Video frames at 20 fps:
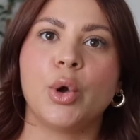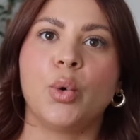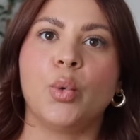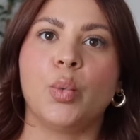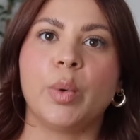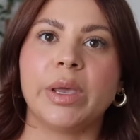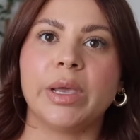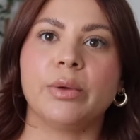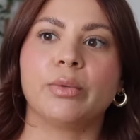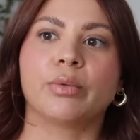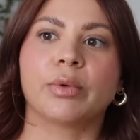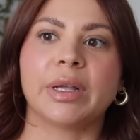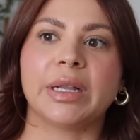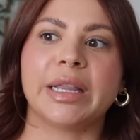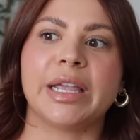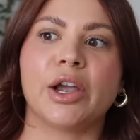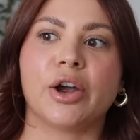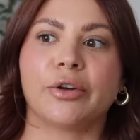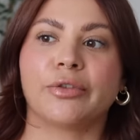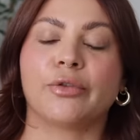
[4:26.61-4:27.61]
we
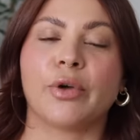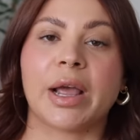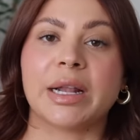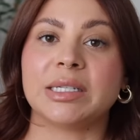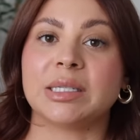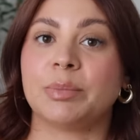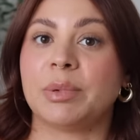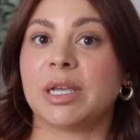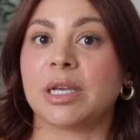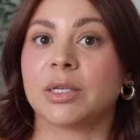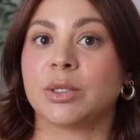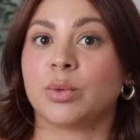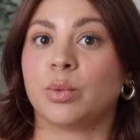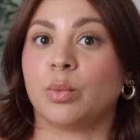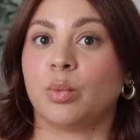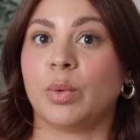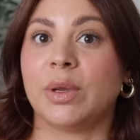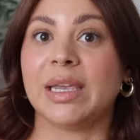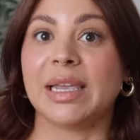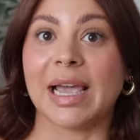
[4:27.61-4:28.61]
really are friends because
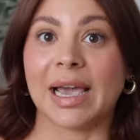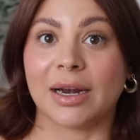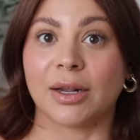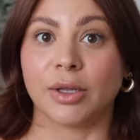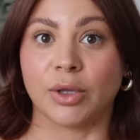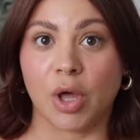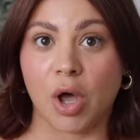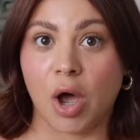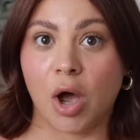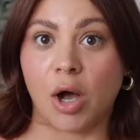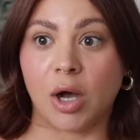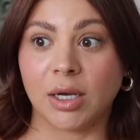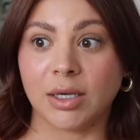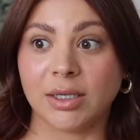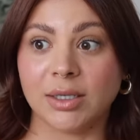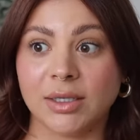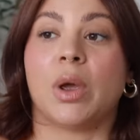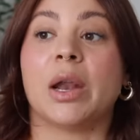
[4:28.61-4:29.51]
we get along